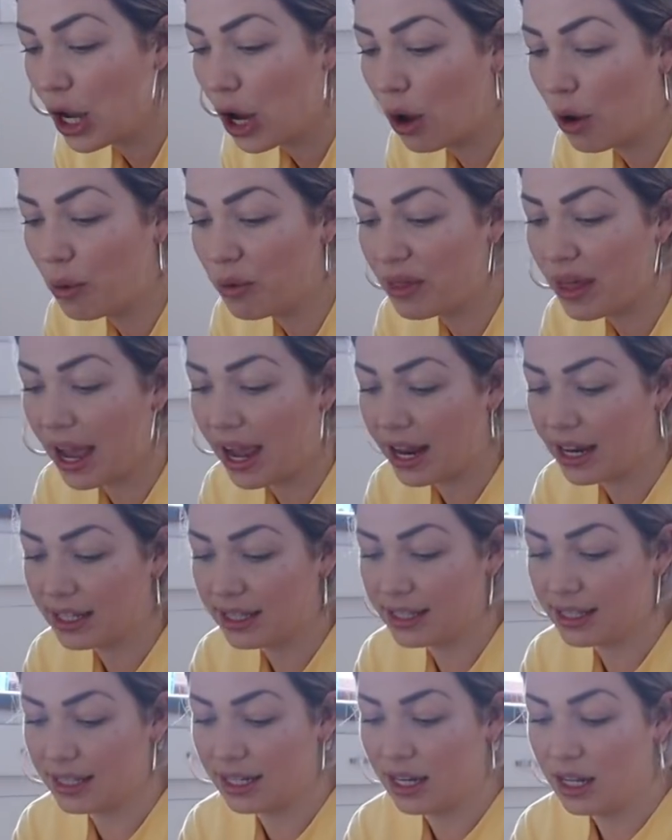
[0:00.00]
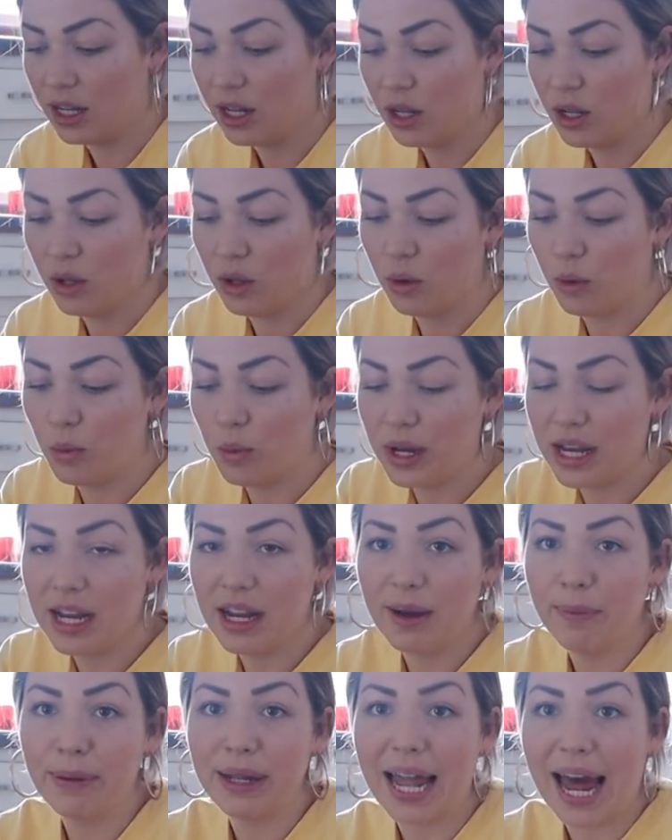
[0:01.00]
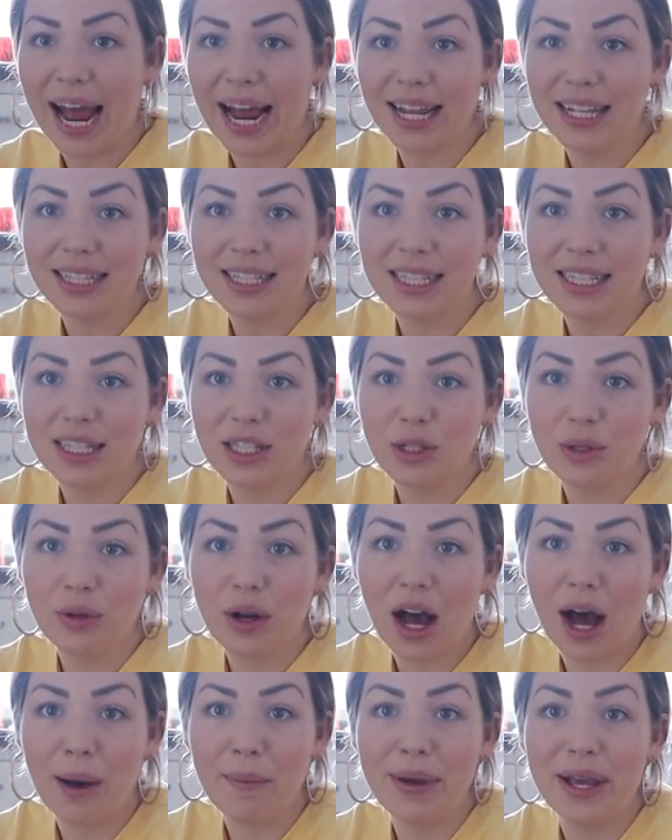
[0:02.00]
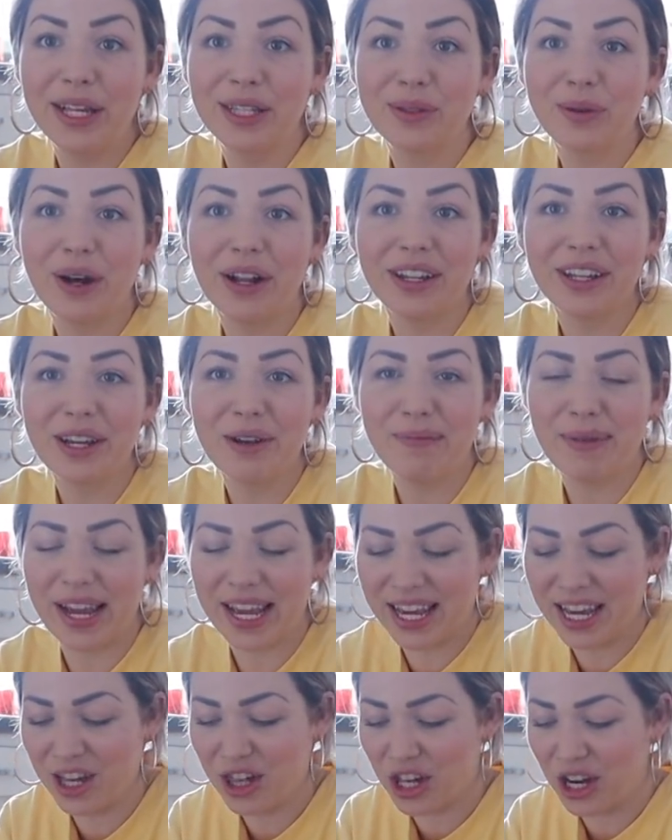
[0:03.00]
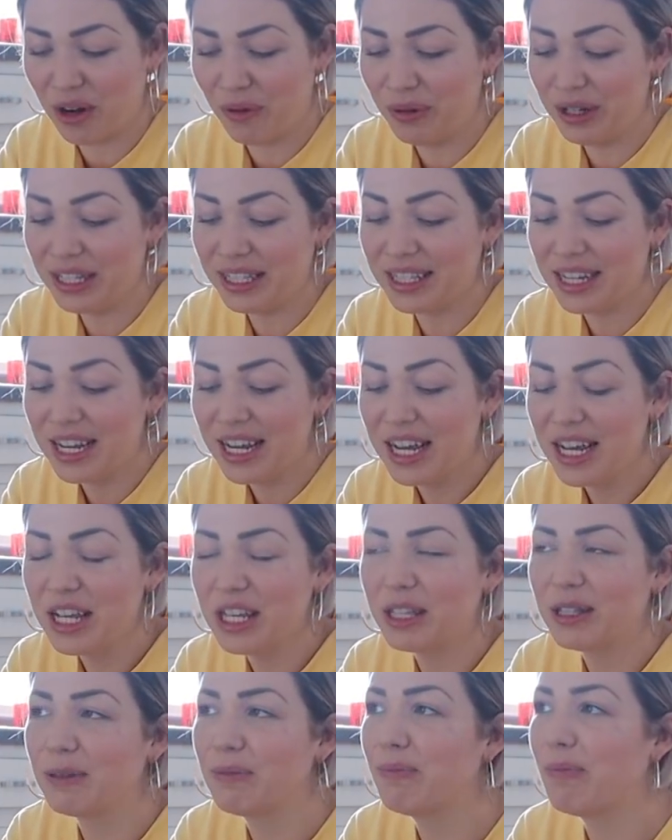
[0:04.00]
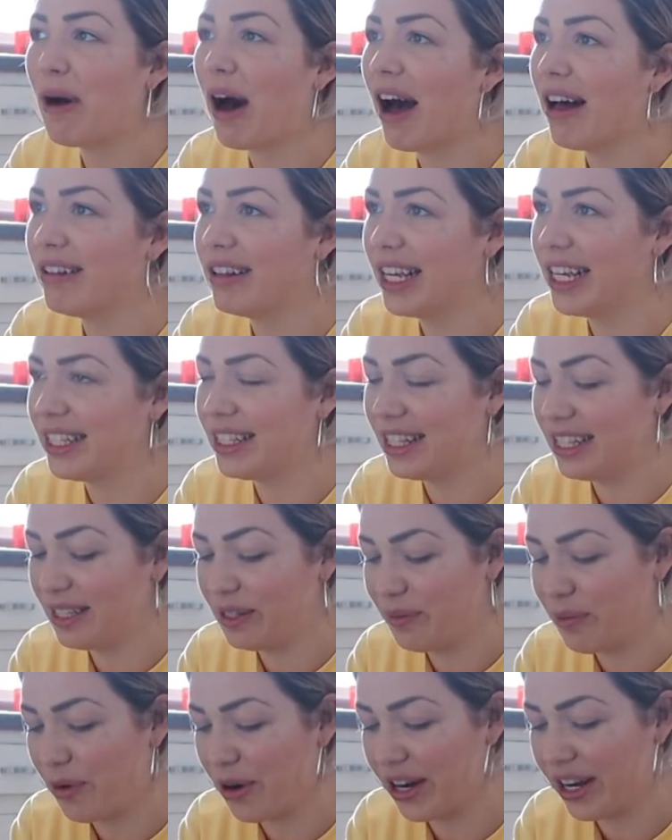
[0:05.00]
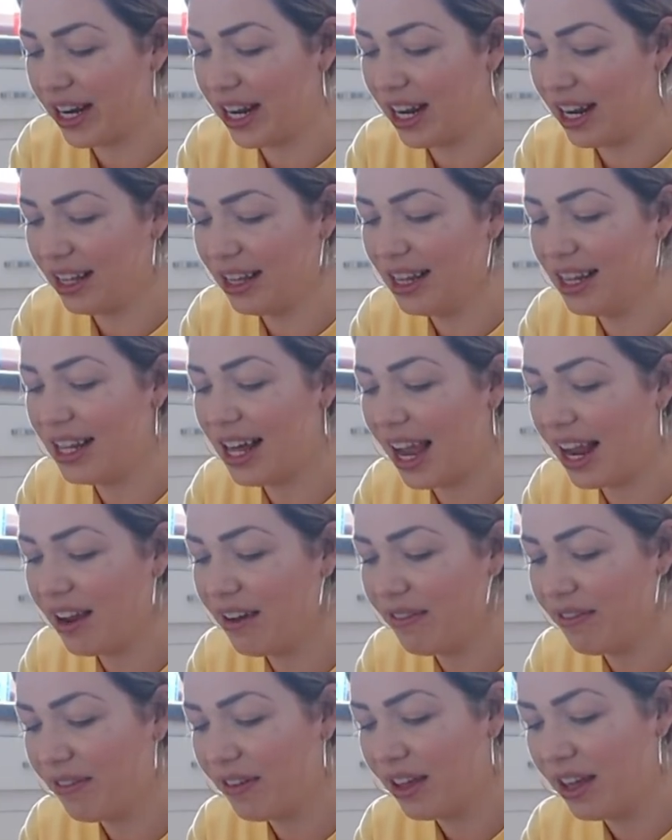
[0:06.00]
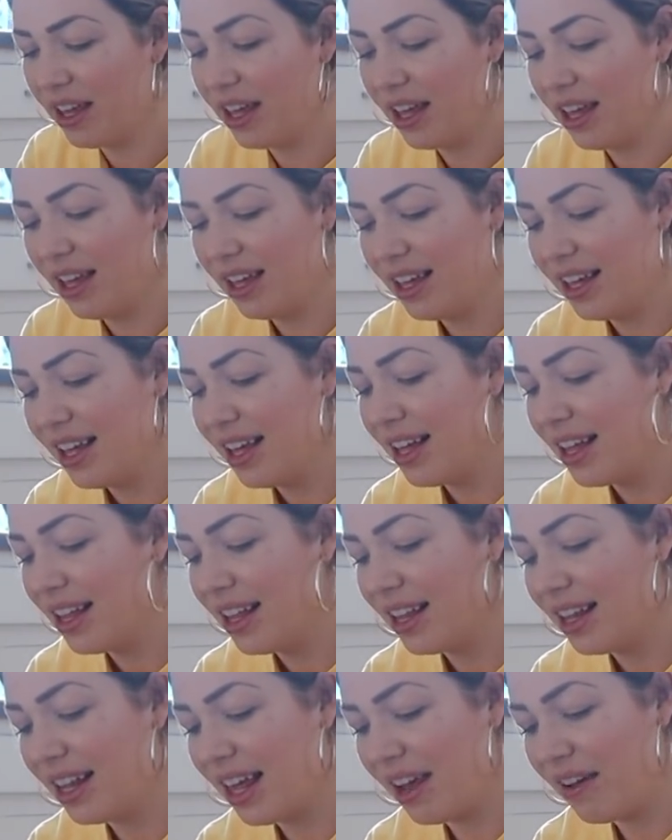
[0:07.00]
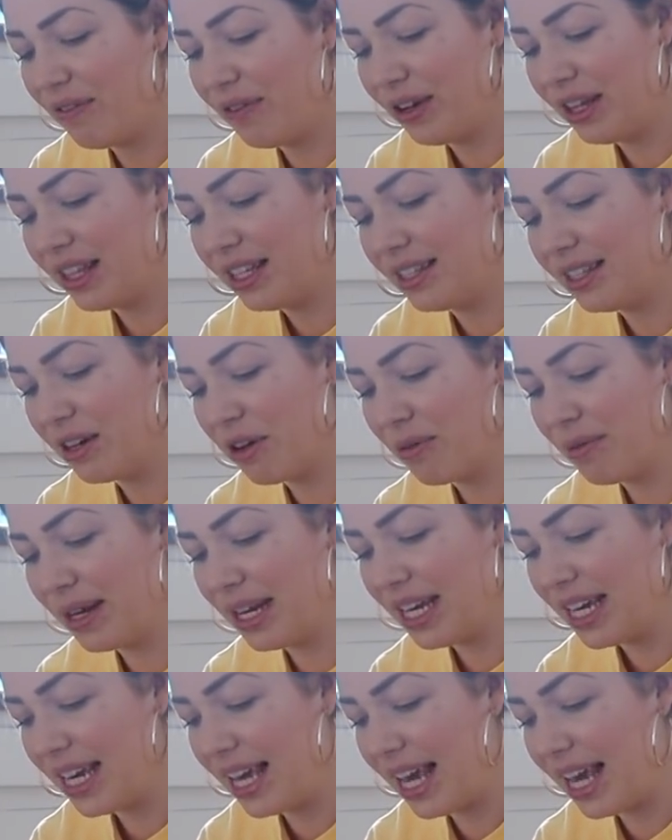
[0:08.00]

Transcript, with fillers: know that we planned to come as well. Look at my kitchen. It was spotless this morning. Life, life with so many